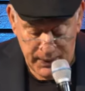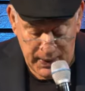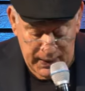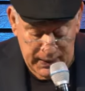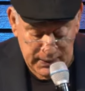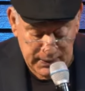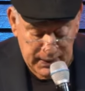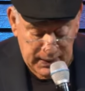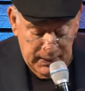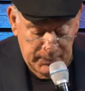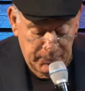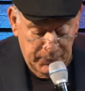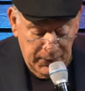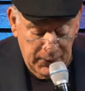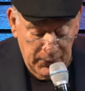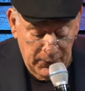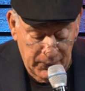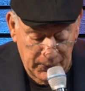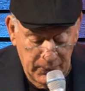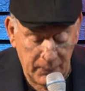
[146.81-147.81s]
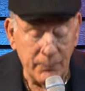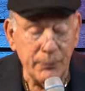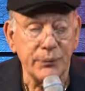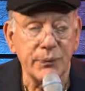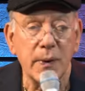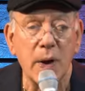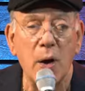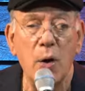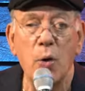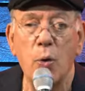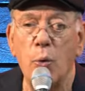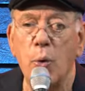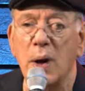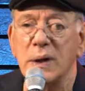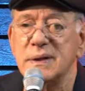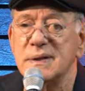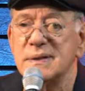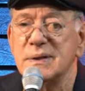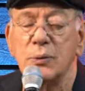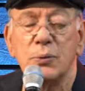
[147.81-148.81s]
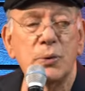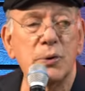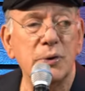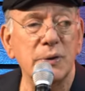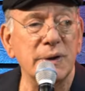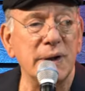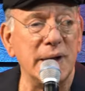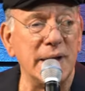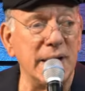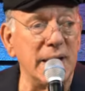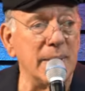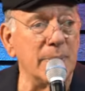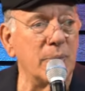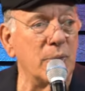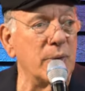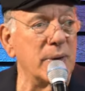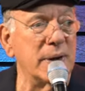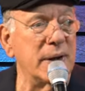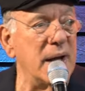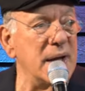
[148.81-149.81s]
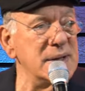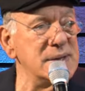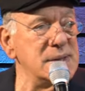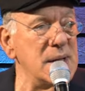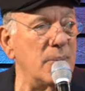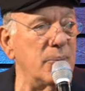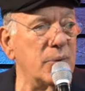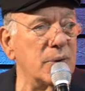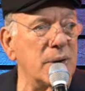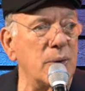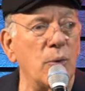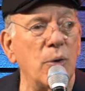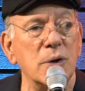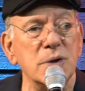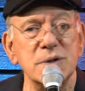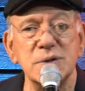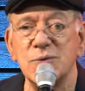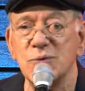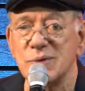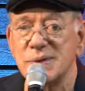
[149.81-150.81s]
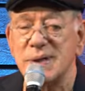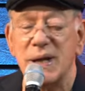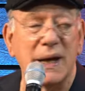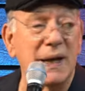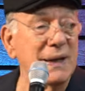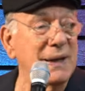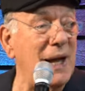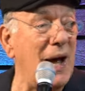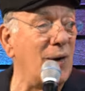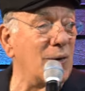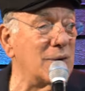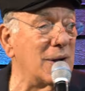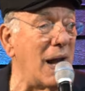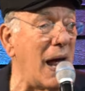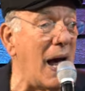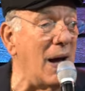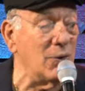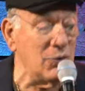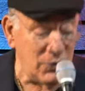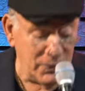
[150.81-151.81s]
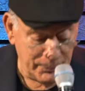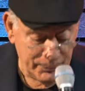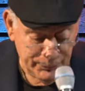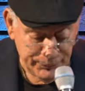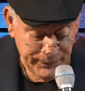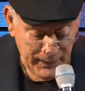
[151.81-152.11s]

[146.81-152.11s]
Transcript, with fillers: in the blue what's the word in Hebrew in case somebody wants to say it out loud.